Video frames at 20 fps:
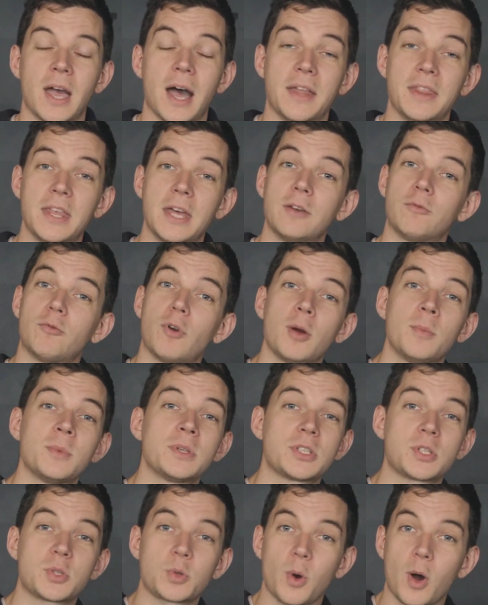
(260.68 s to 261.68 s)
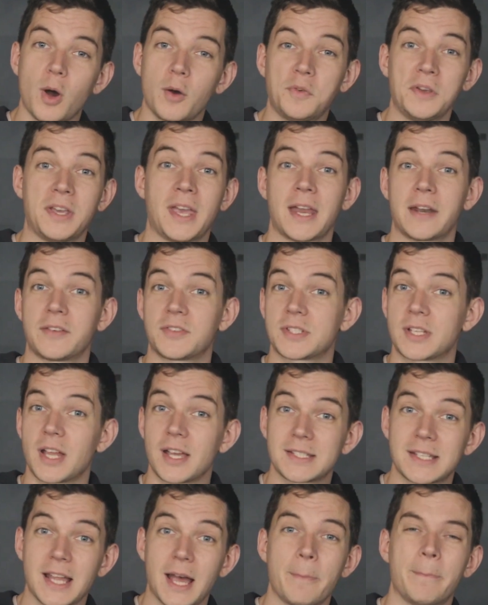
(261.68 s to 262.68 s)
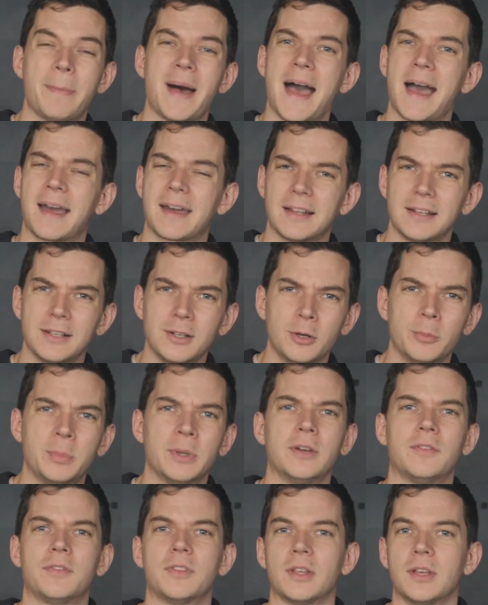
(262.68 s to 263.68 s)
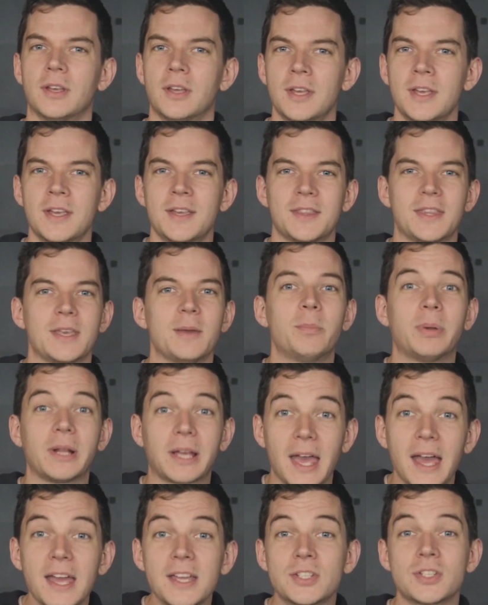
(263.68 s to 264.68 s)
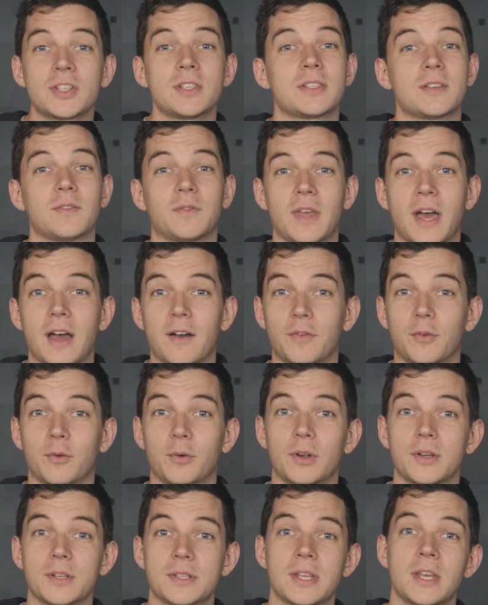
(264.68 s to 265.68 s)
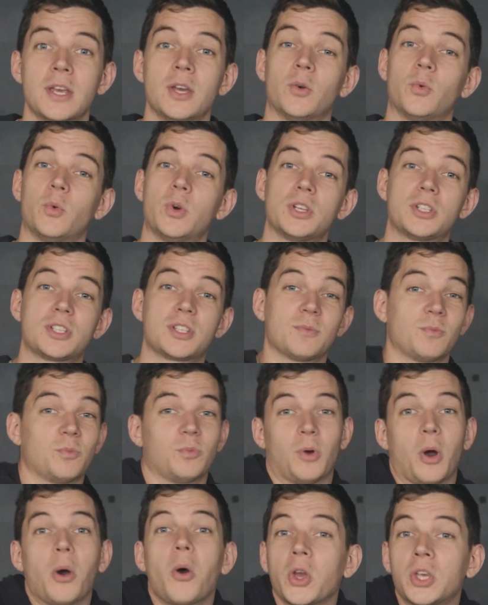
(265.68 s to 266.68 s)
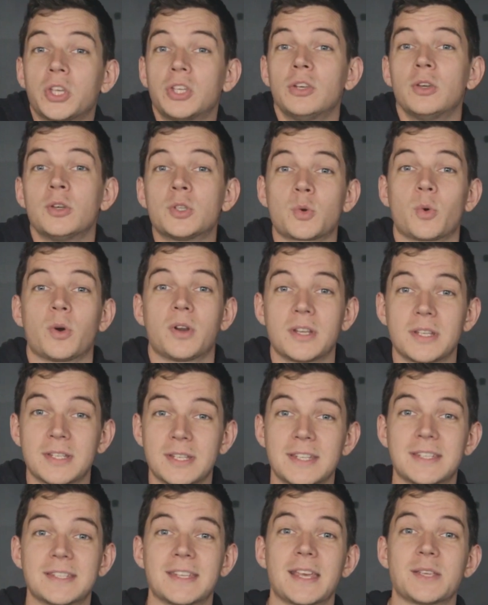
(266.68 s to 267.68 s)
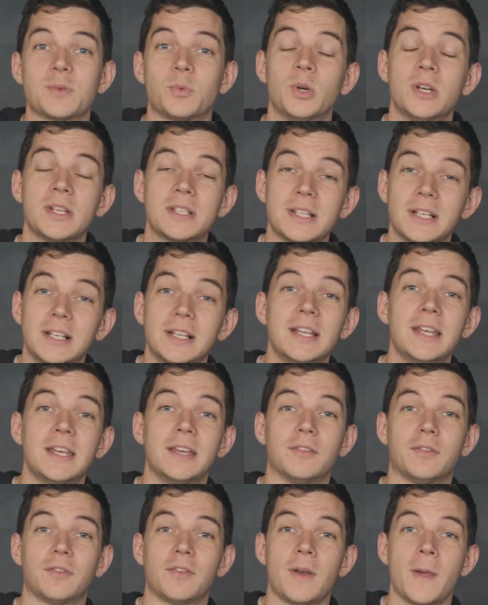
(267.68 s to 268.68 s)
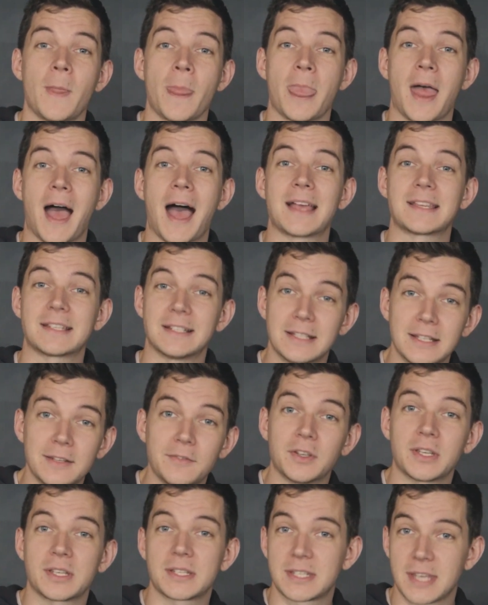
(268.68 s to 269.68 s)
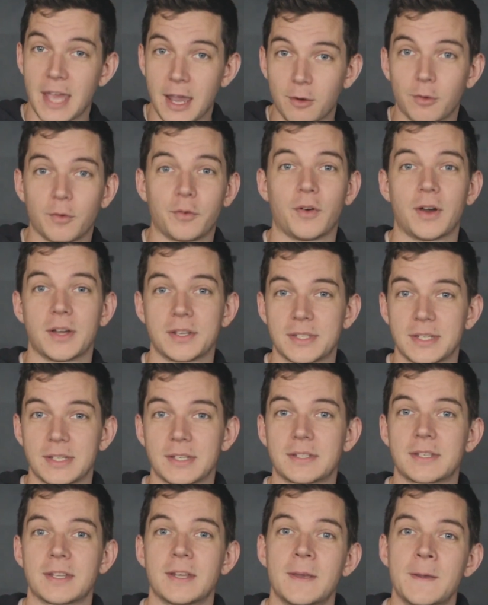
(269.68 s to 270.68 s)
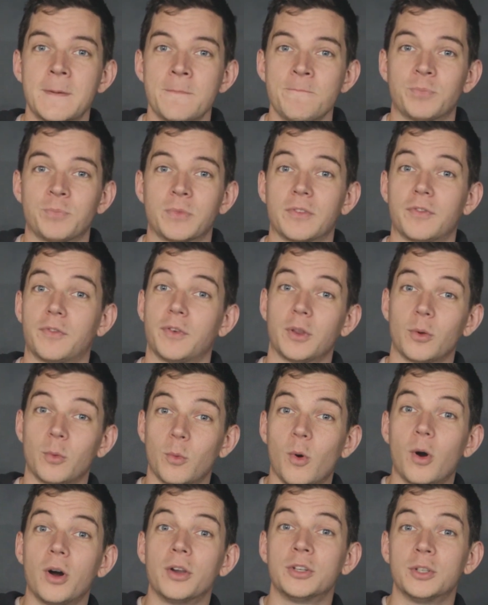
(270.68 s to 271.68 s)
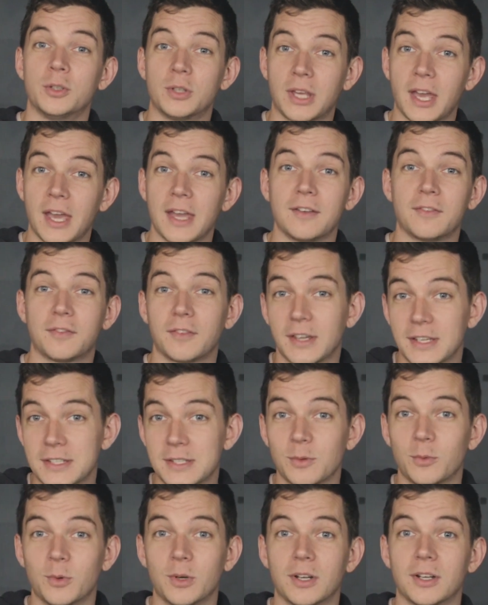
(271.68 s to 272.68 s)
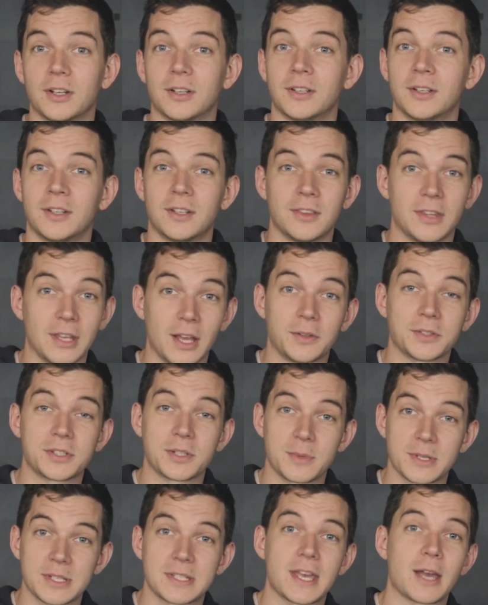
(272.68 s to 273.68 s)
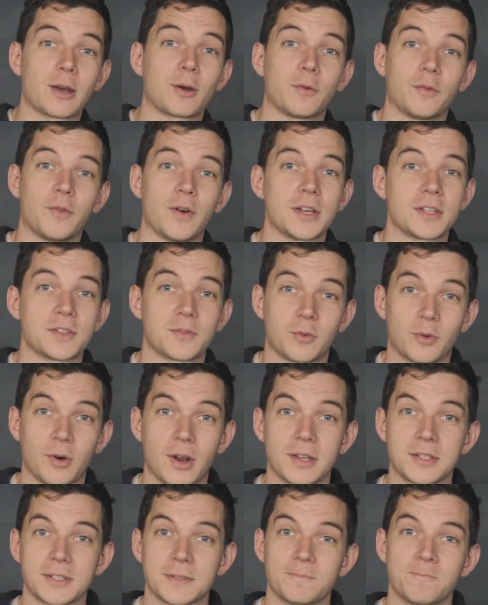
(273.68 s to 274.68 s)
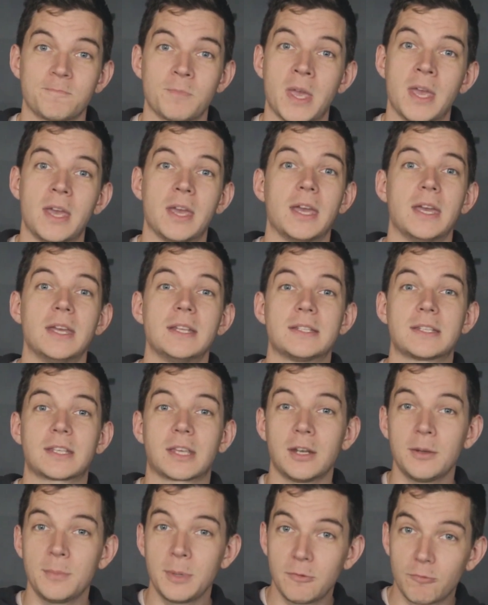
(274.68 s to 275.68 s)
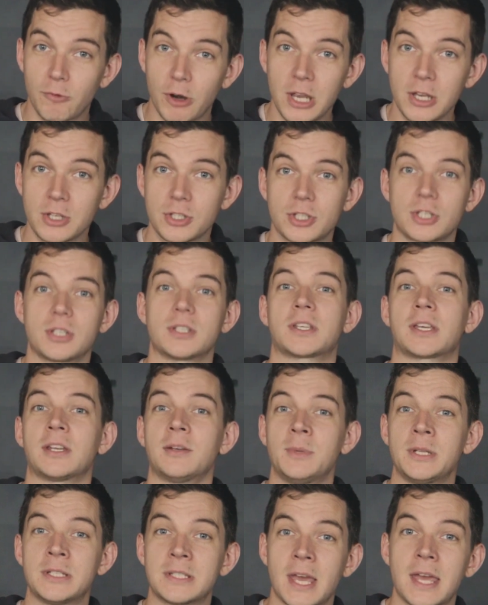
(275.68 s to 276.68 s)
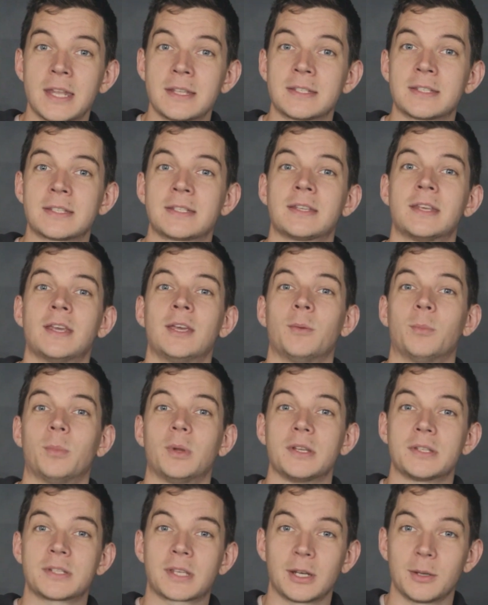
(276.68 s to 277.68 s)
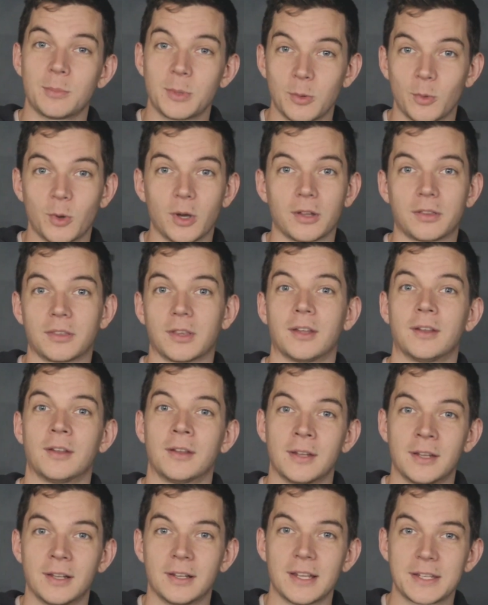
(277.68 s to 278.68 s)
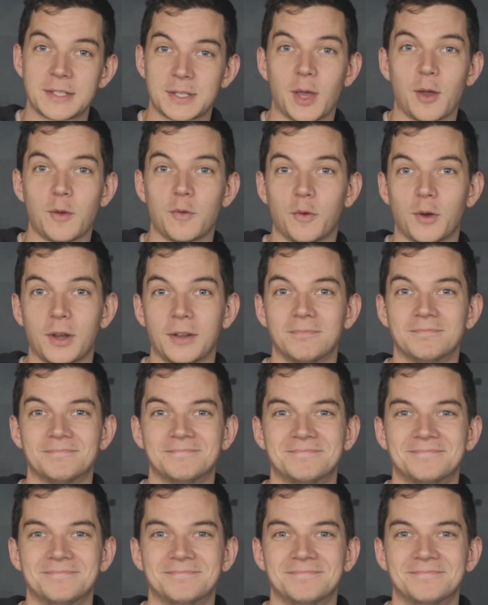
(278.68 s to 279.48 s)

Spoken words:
And then in Romans 12, he kind of starts to unpack a little bit of the implications of that for us, which a huge one is, he says, we're to live as living sacrifices for the one who gave, as it were, the ultimate sacrifice for us. It's going to be rich, it's going to be dense, but it's going to be worth it. Let's go for it.